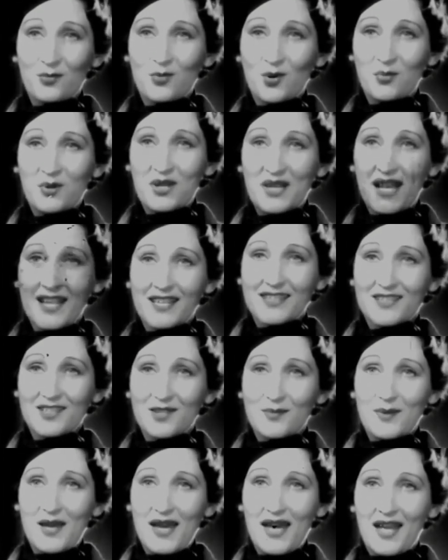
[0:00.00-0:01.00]
When a
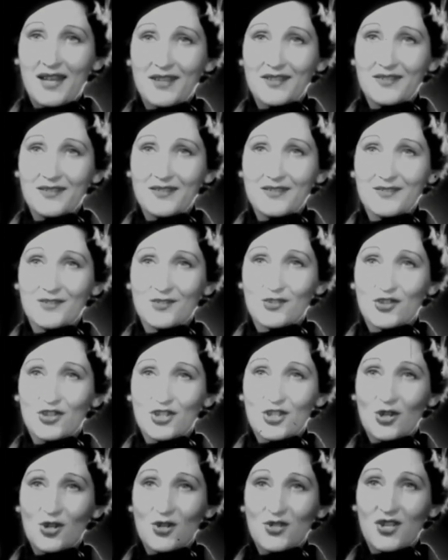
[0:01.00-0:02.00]
woman likes a man,
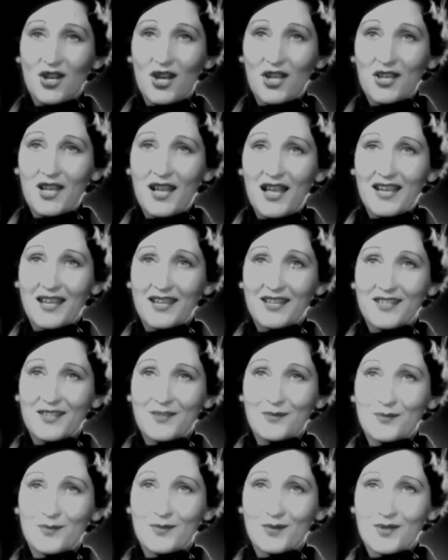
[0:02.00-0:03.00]
she goes on
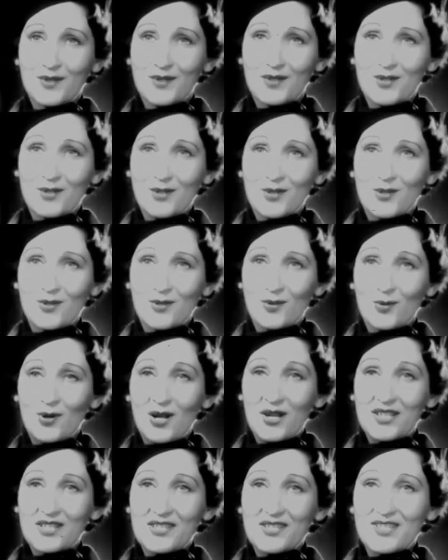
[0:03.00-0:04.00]
liking him.
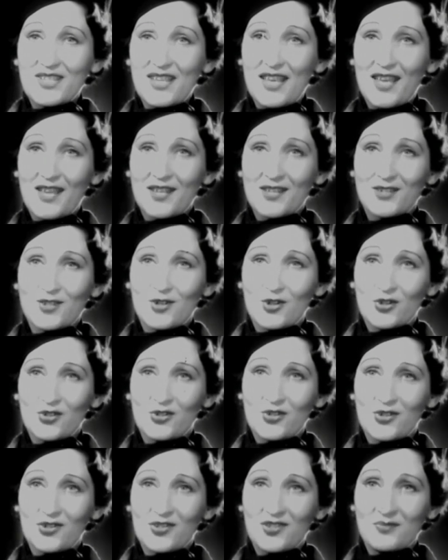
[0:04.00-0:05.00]
What he says
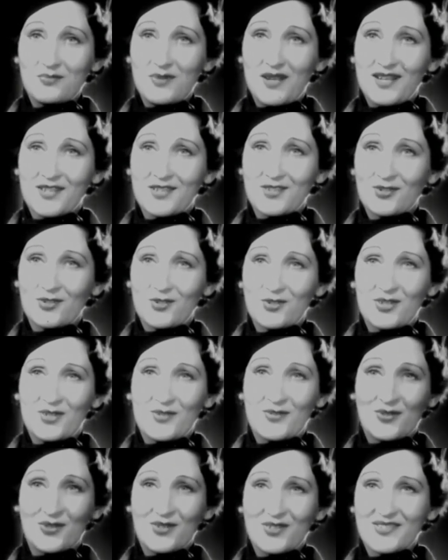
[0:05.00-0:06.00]
or does makes
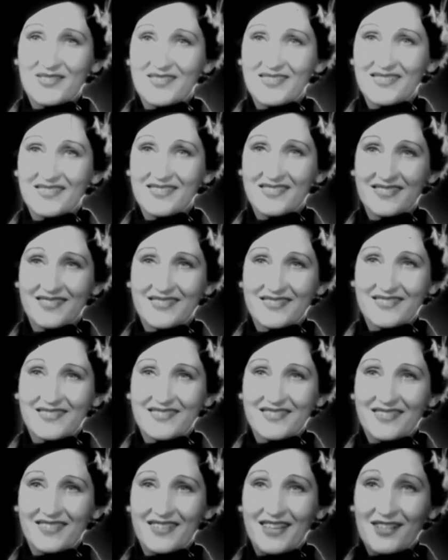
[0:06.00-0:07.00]
no difference.
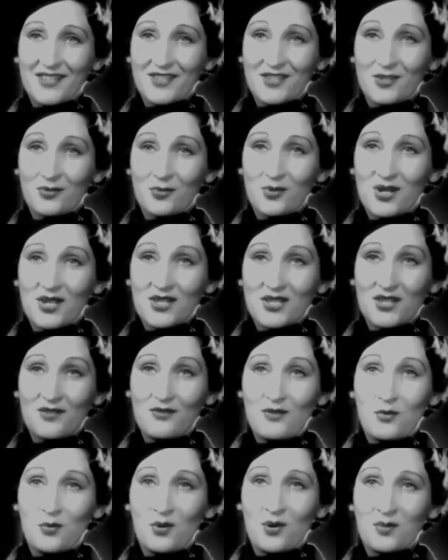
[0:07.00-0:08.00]
That's the
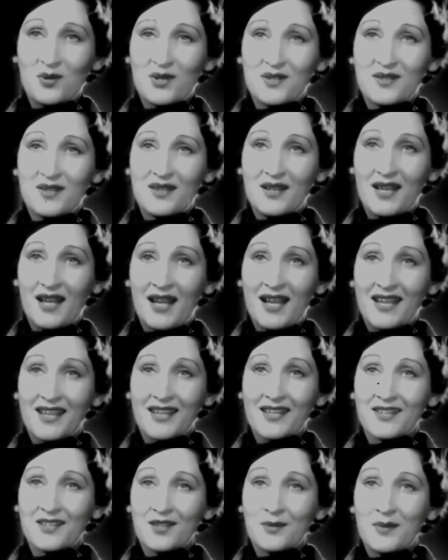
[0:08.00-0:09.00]
worst of a woman
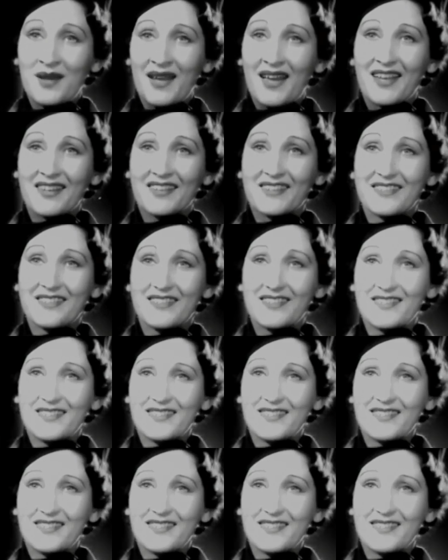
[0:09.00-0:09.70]
liking a man.